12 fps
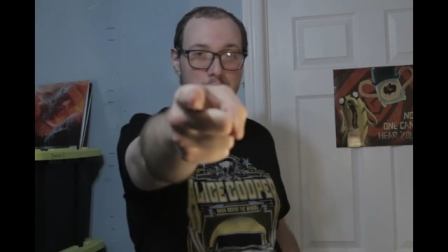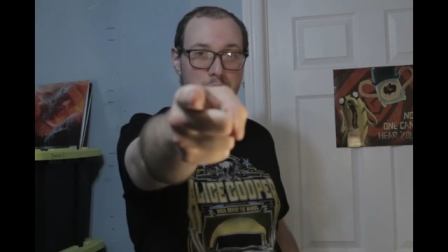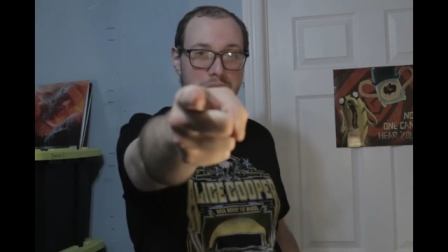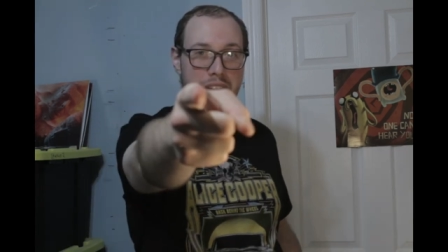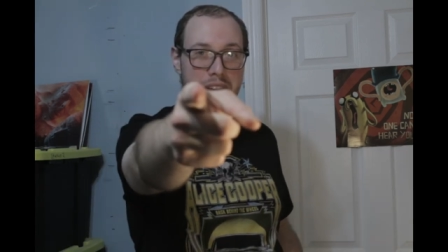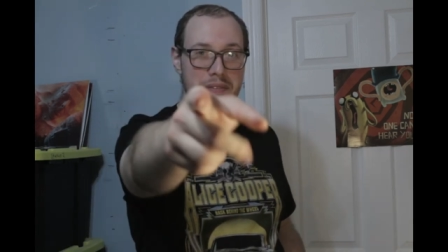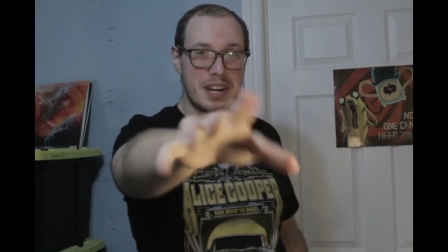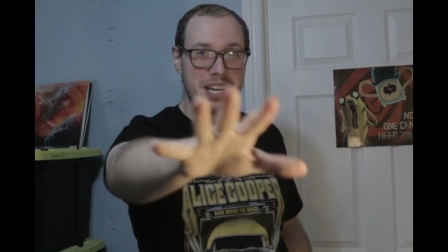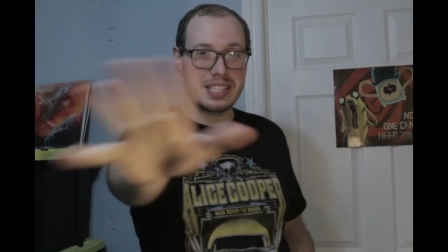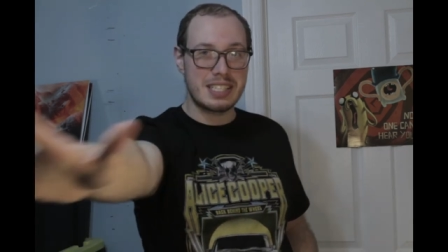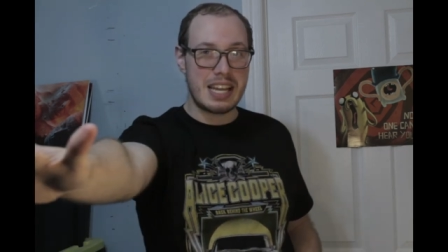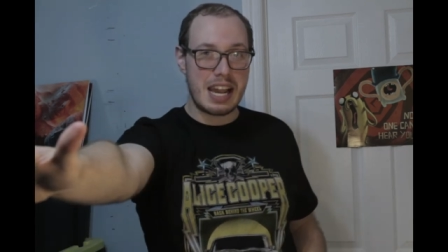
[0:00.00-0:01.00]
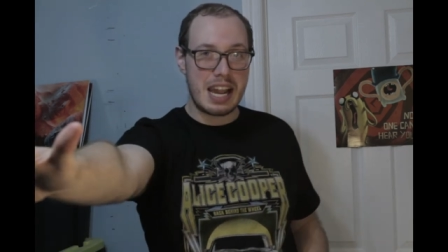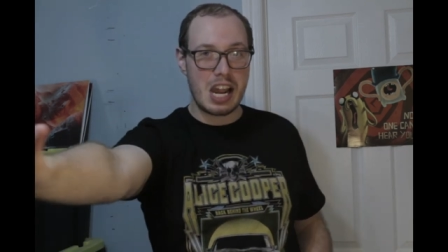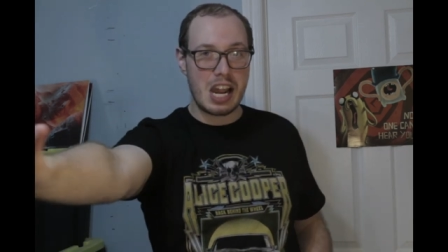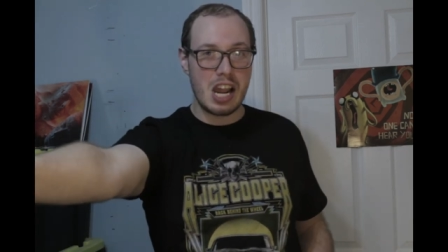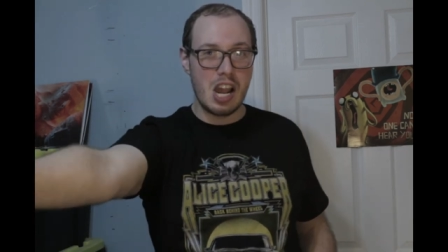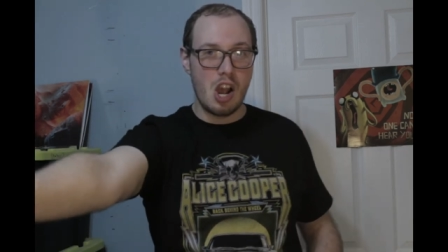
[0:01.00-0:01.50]
to have a nice
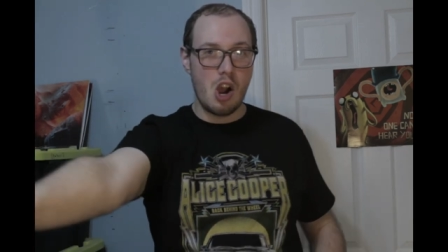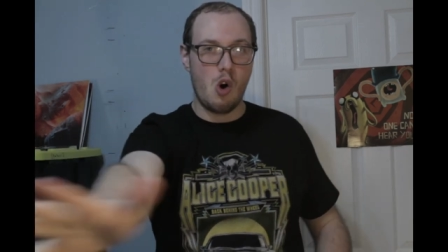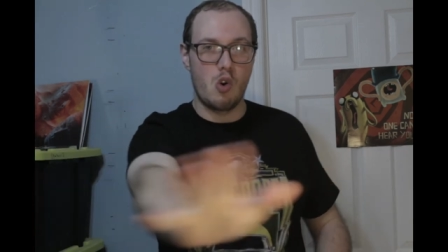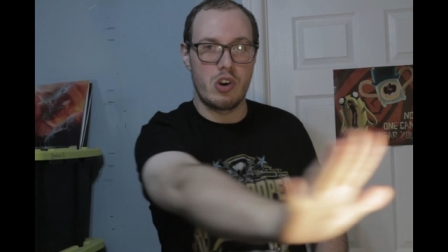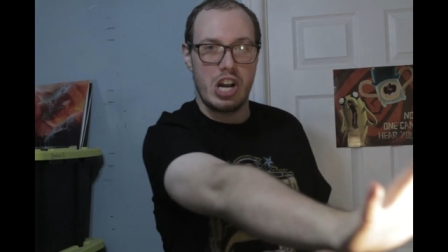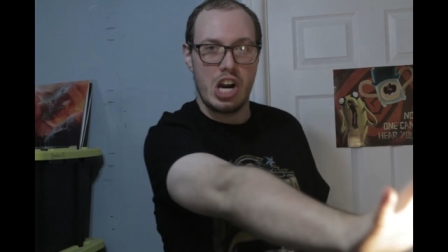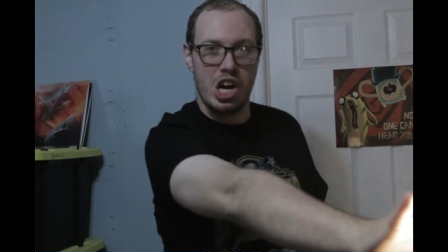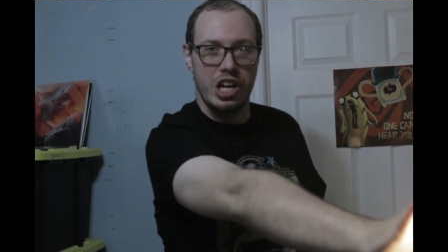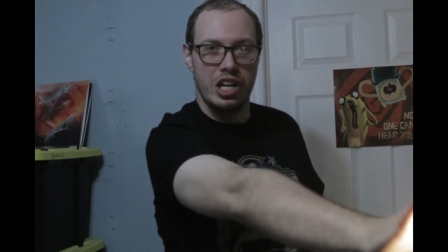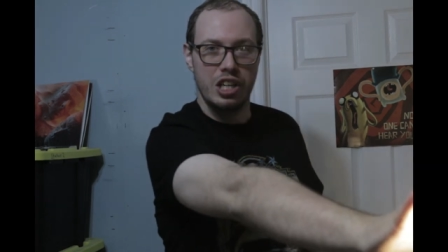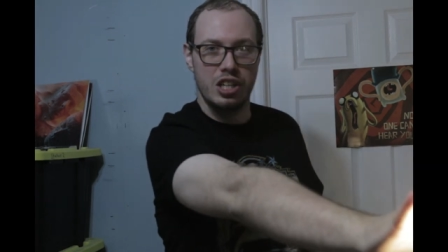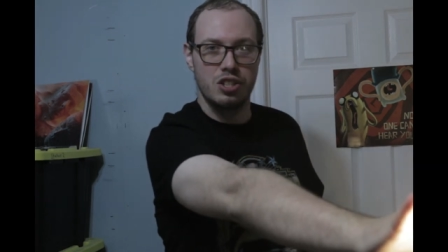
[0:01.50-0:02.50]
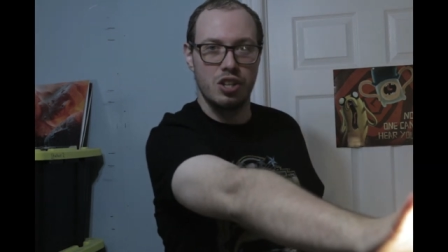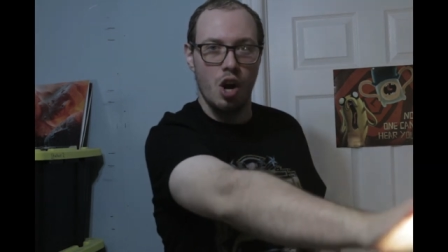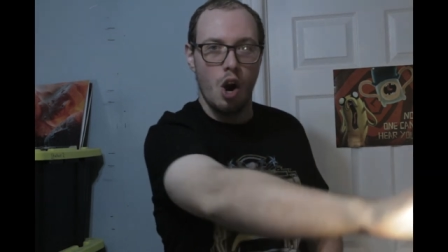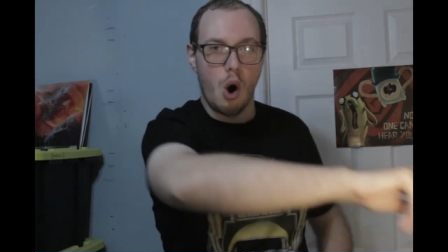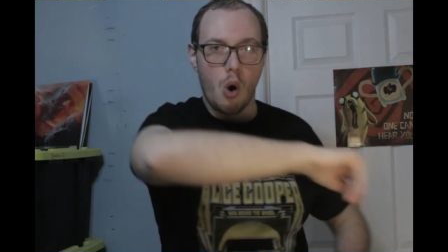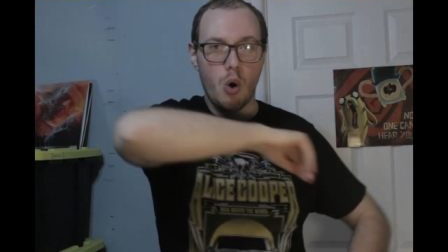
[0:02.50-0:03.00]
day or night
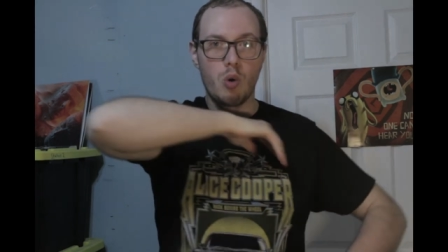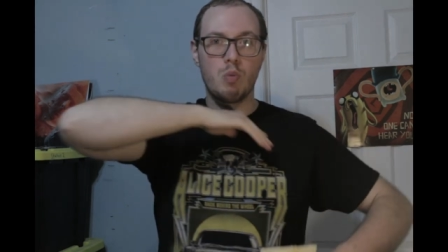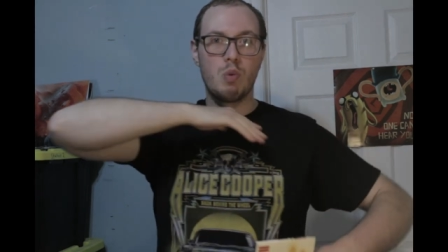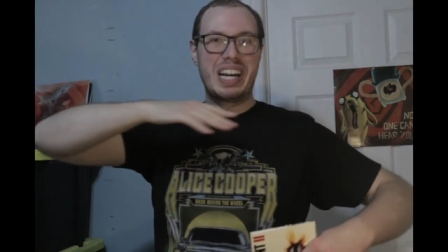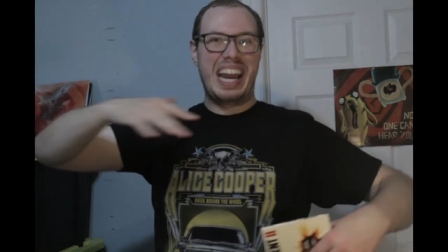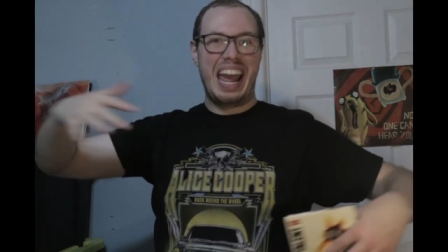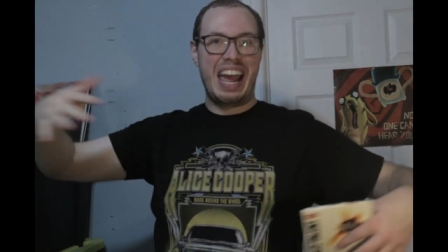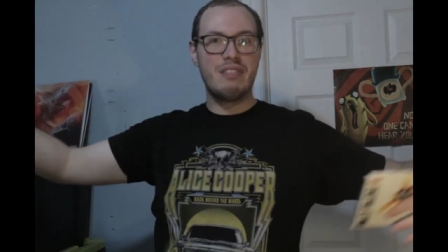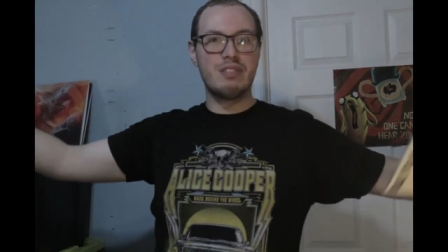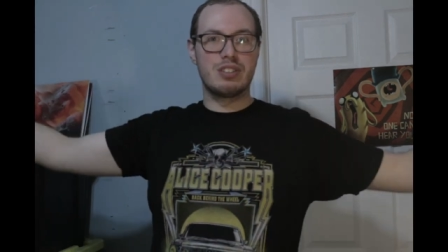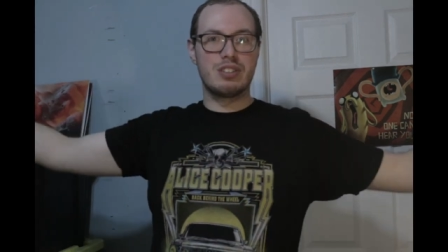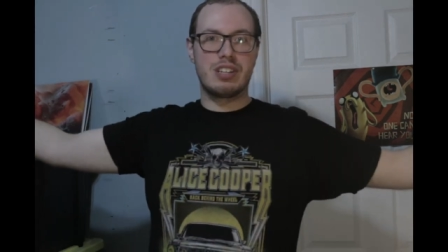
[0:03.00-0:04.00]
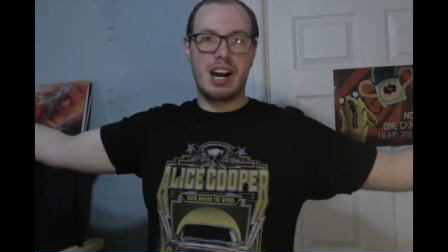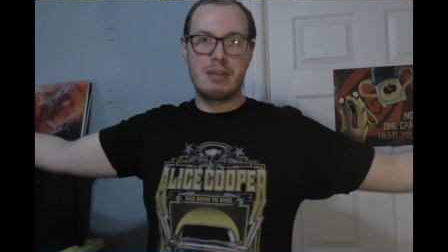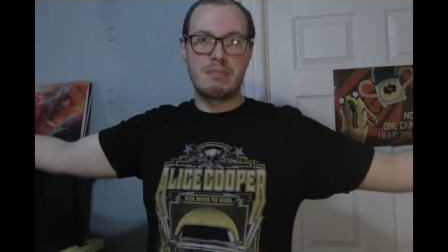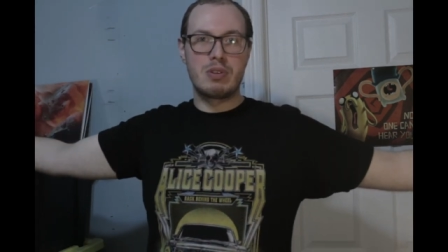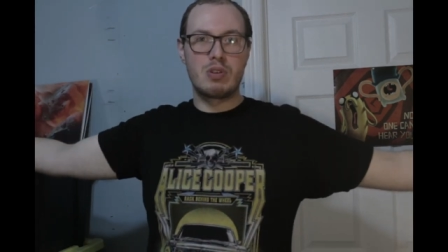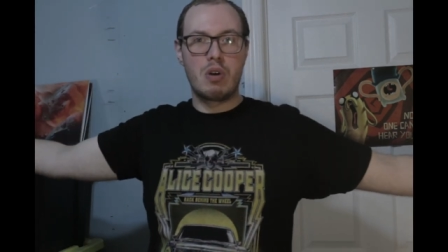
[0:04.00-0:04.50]
or whatever
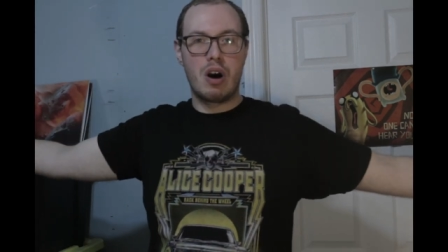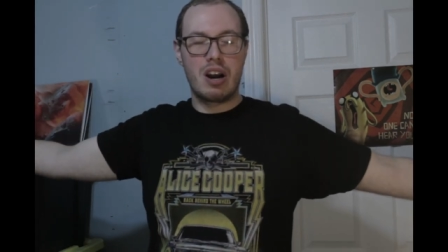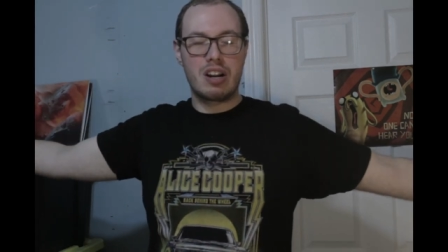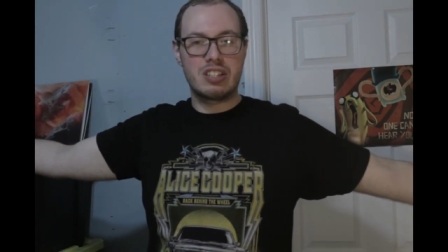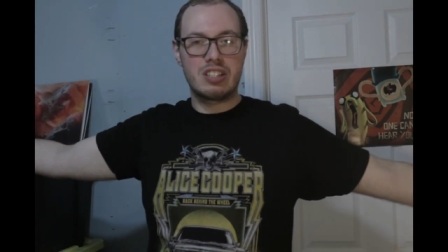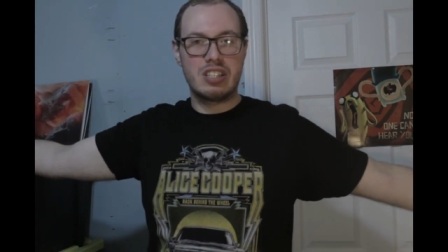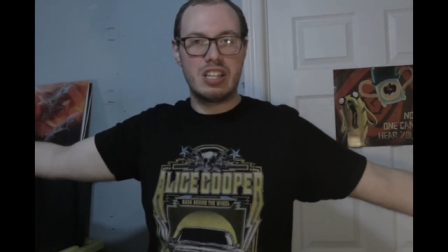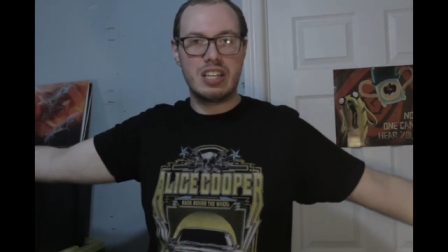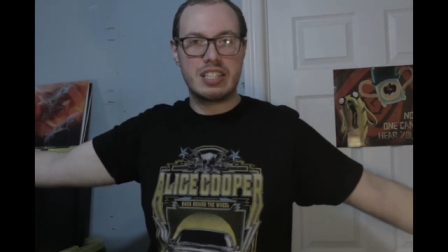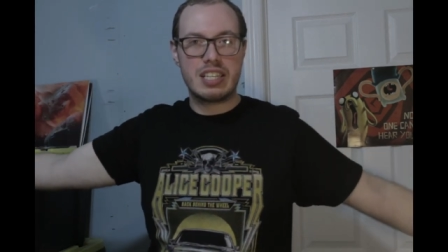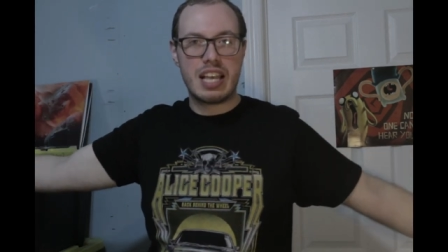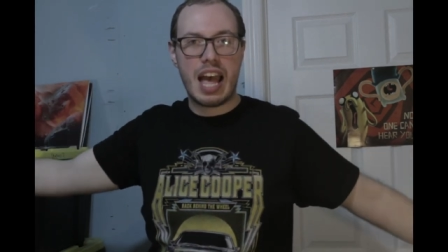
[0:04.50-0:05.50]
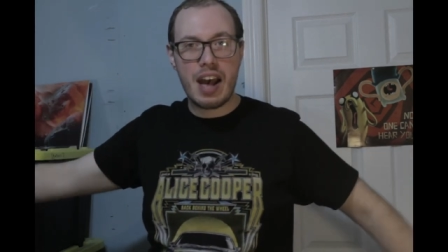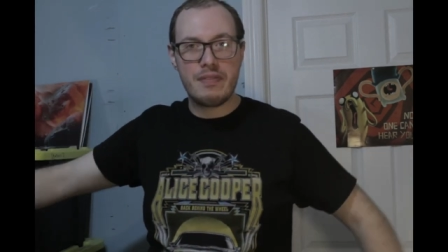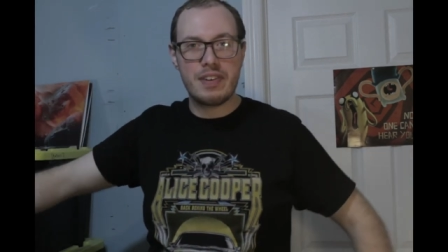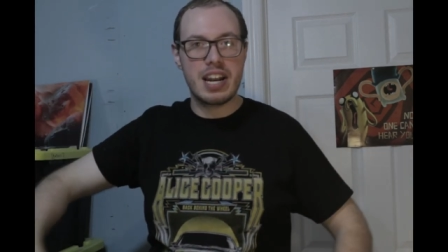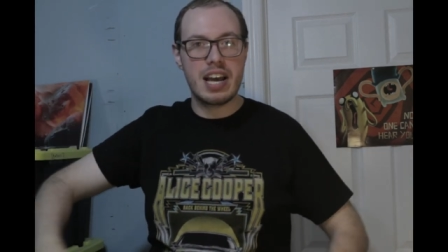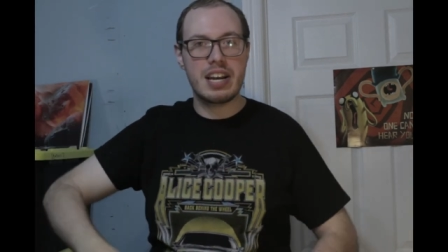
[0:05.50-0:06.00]
time you watch this. Have
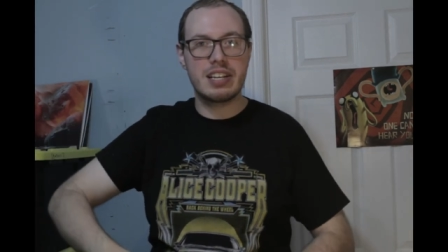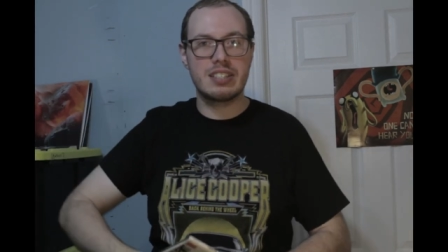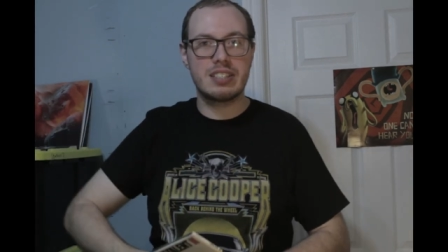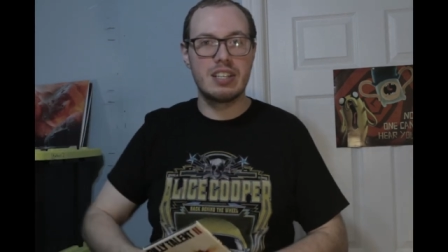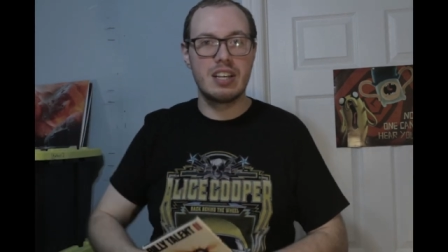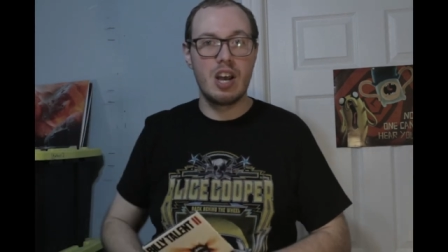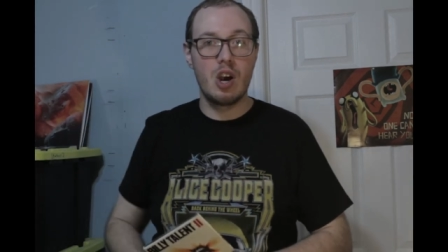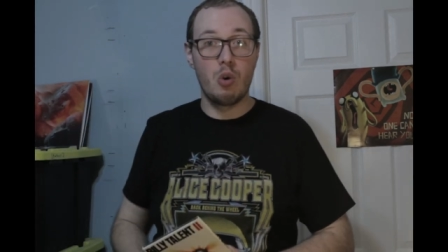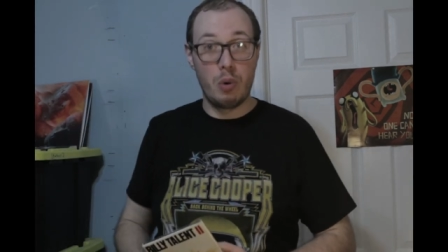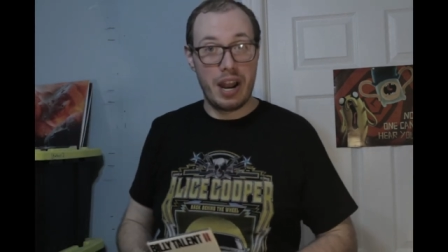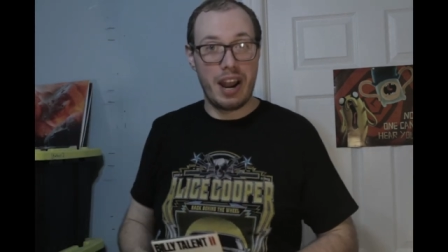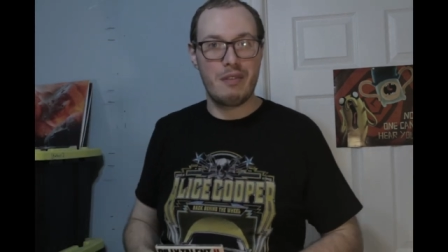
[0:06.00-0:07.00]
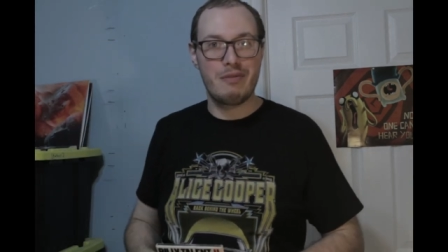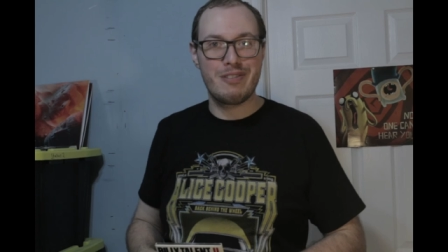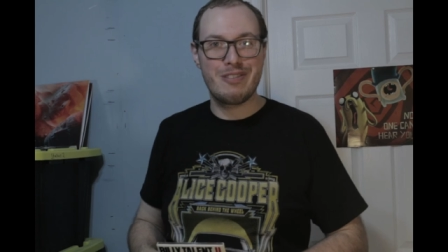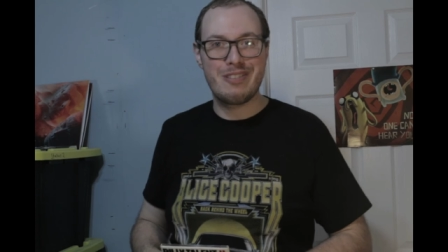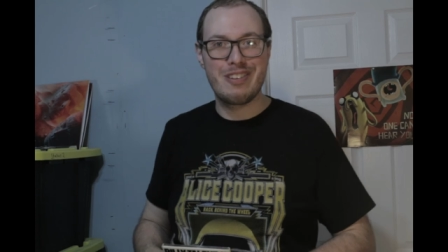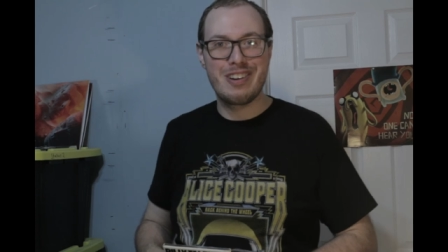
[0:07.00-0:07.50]
a nice whenever.